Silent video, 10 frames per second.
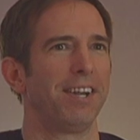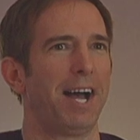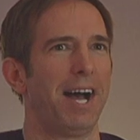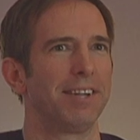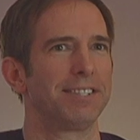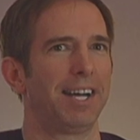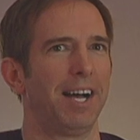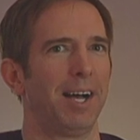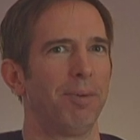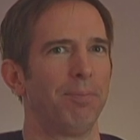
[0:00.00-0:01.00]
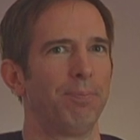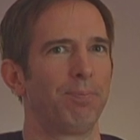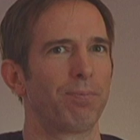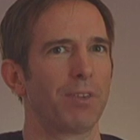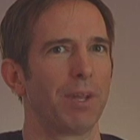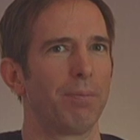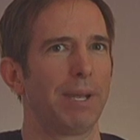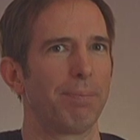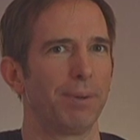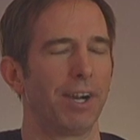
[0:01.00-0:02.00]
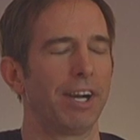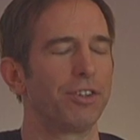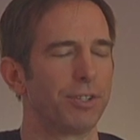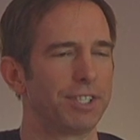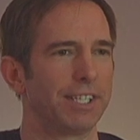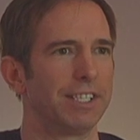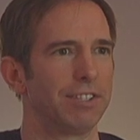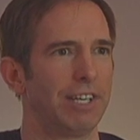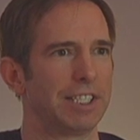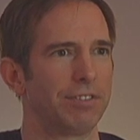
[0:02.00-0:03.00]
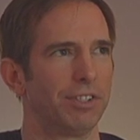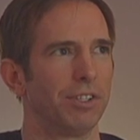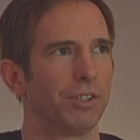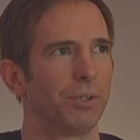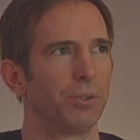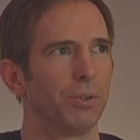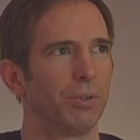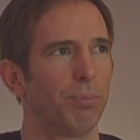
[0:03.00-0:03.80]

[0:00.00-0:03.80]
that um, people are interested in this festival who